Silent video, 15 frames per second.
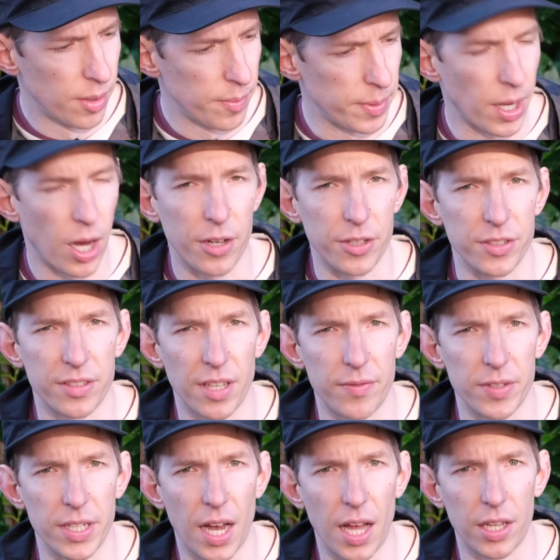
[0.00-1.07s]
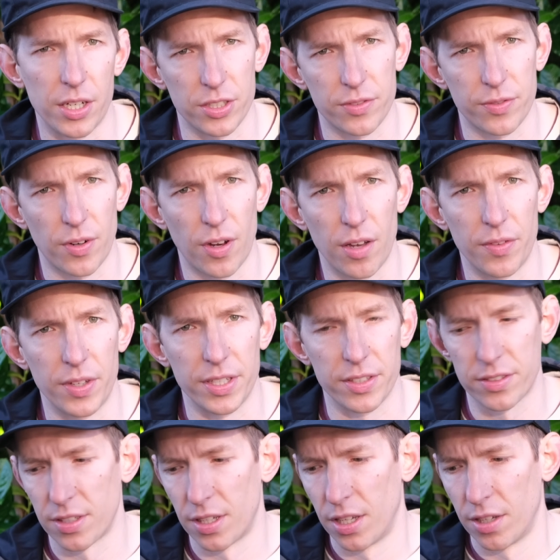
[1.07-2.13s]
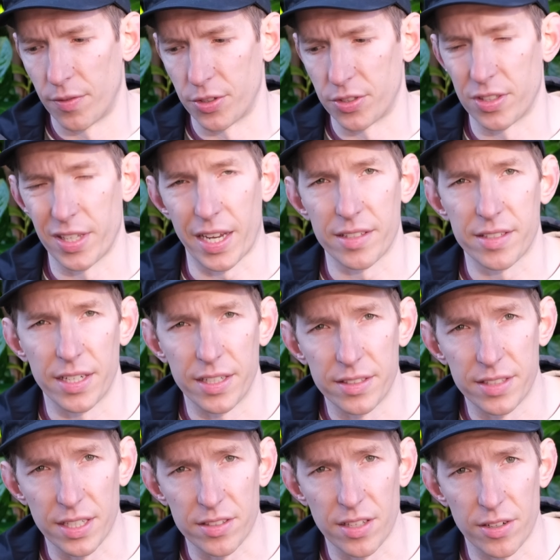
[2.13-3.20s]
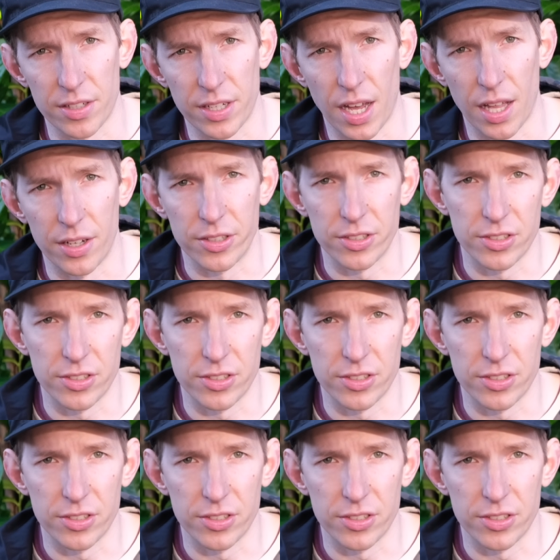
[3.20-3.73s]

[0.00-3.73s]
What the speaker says: $170 for all of this versus, like I said, $600.